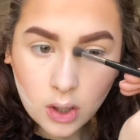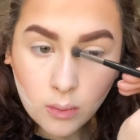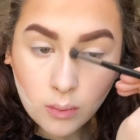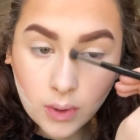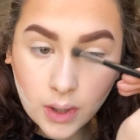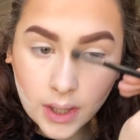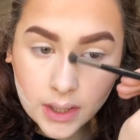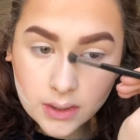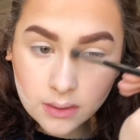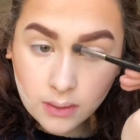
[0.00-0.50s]

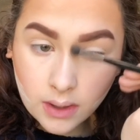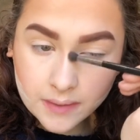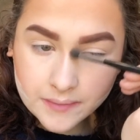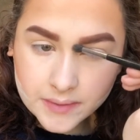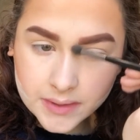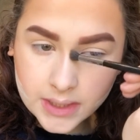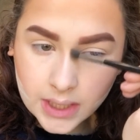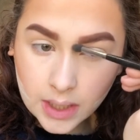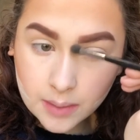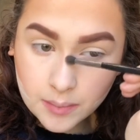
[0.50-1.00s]
Well, I do
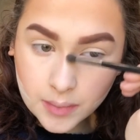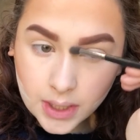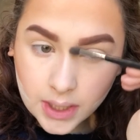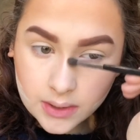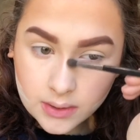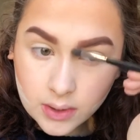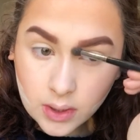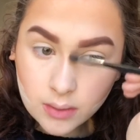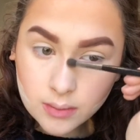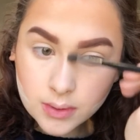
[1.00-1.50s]
every time, but
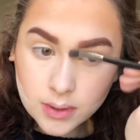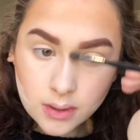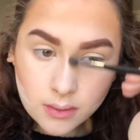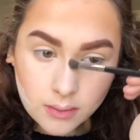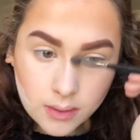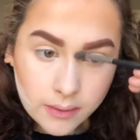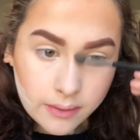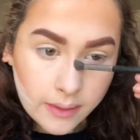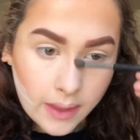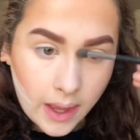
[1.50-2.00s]
I don't
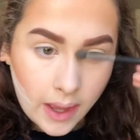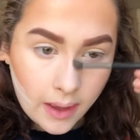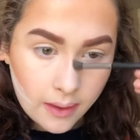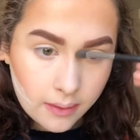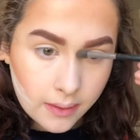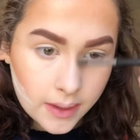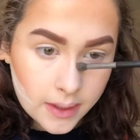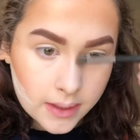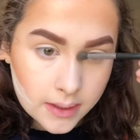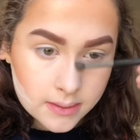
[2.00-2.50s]
do it
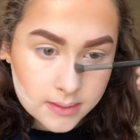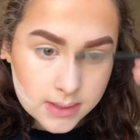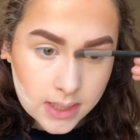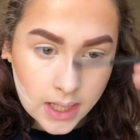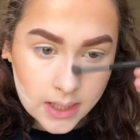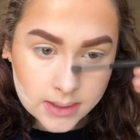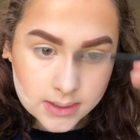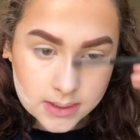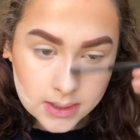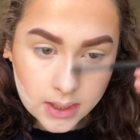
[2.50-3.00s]
that like
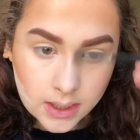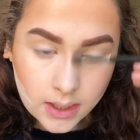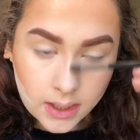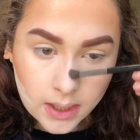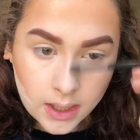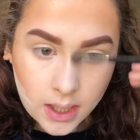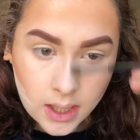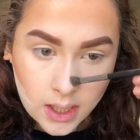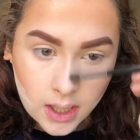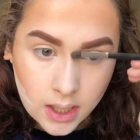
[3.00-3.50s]
intensely.
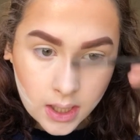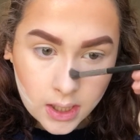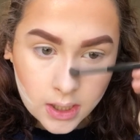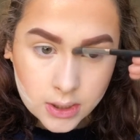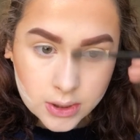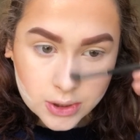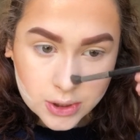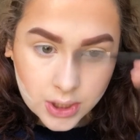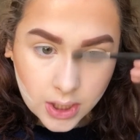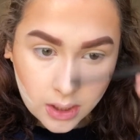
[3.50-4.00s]
Like
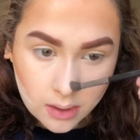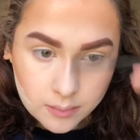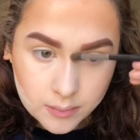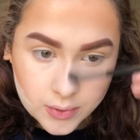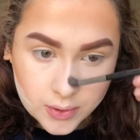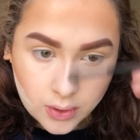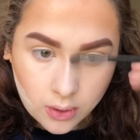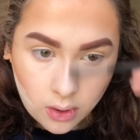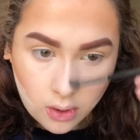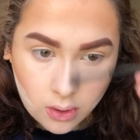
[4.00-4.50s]

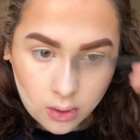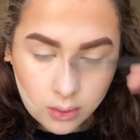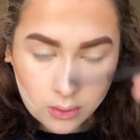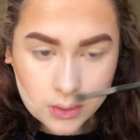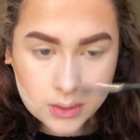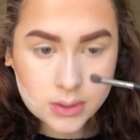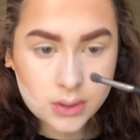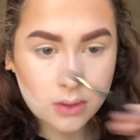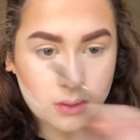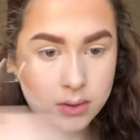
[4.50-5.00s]
James
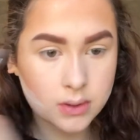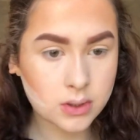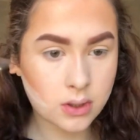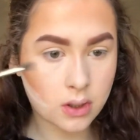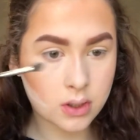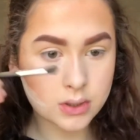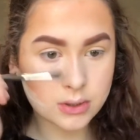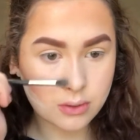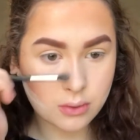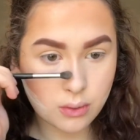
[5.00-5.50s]
Charles nose
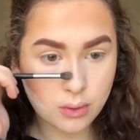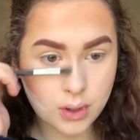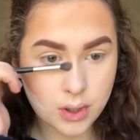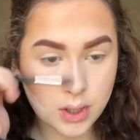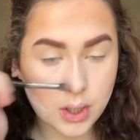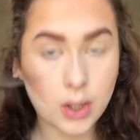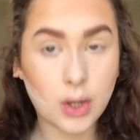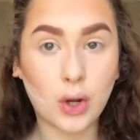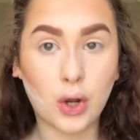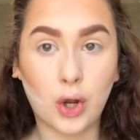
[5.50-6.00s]

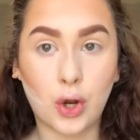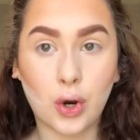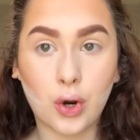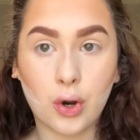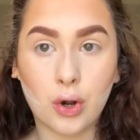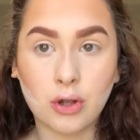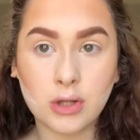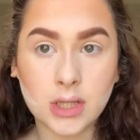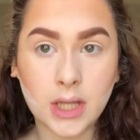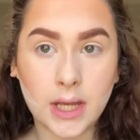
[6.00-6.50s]
contour,
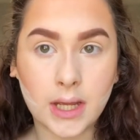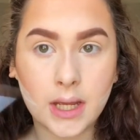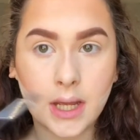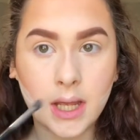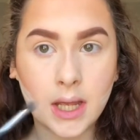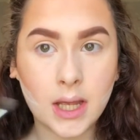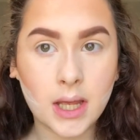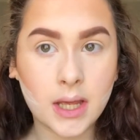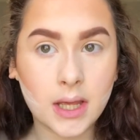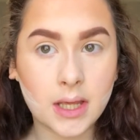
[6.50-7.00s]
girl, like
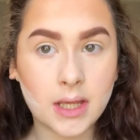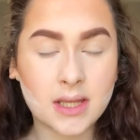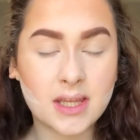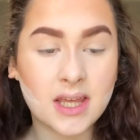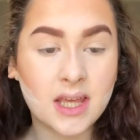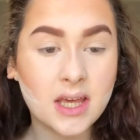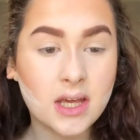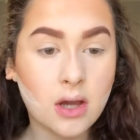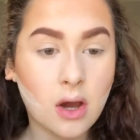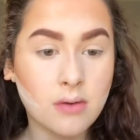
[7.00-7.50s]

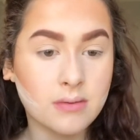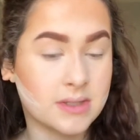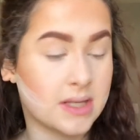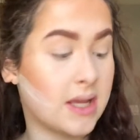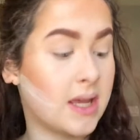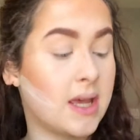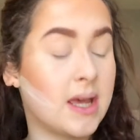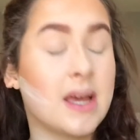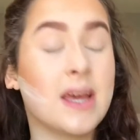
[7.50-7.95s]
he goes